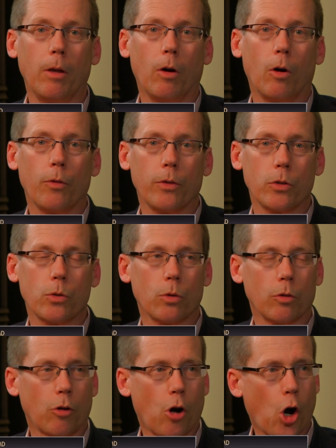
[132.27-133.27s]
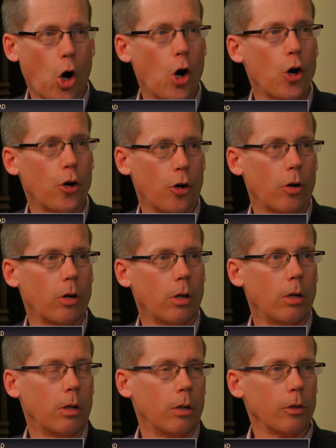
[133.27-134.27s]
all these sort of harder,
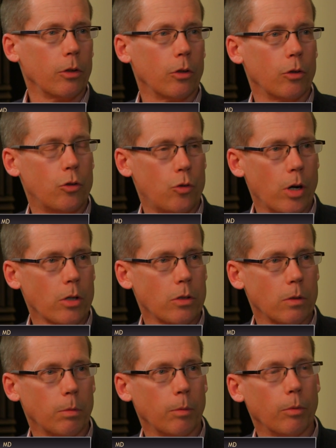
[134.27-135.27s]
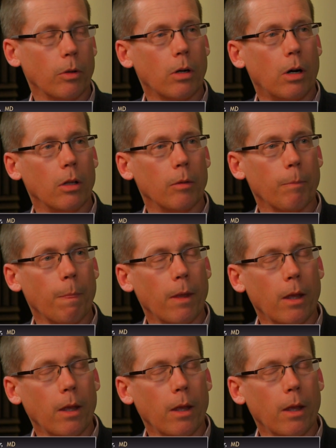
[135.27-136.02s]
you know, drugs as people call them.